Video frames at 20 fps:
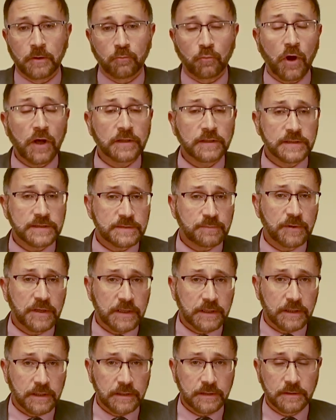Broadly
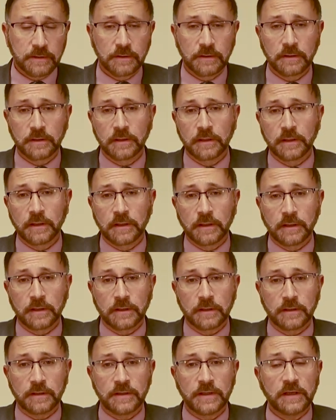speaking,
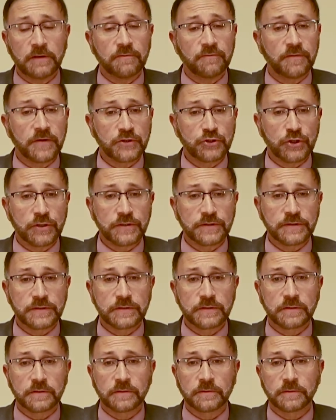the
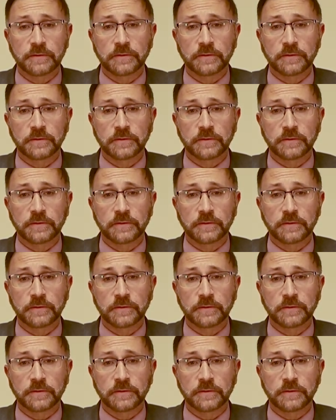vision's